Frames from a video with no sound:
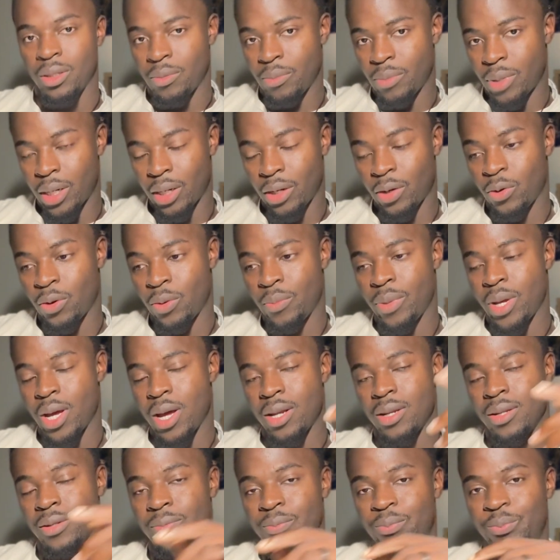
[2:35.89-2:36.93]
About to go to
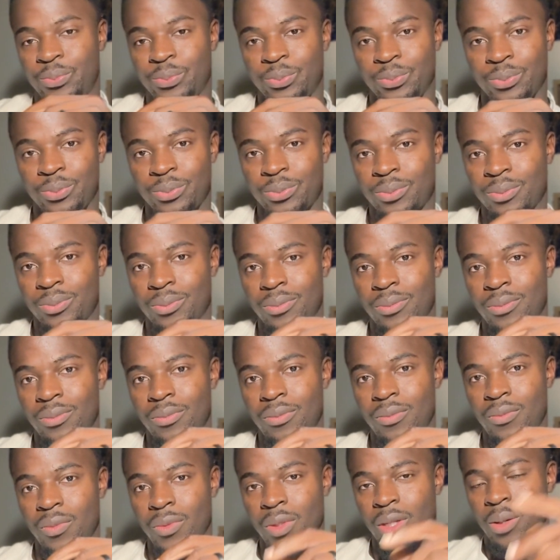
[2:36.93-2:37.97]
bed
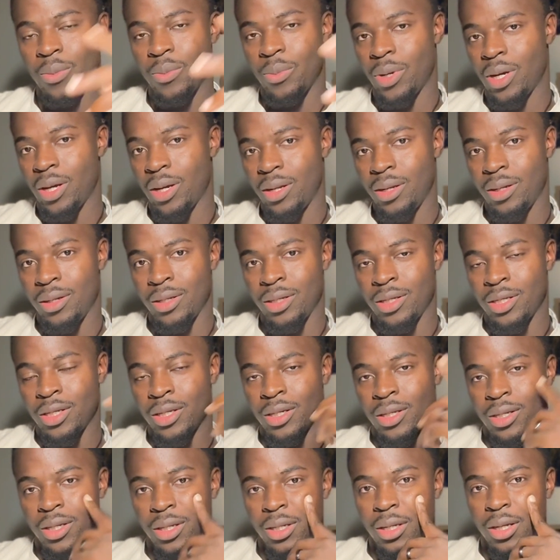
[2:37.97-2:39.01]
but
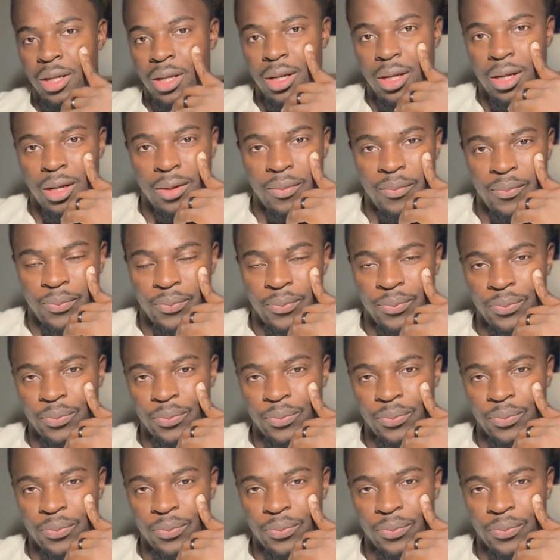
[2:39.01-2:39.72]
um,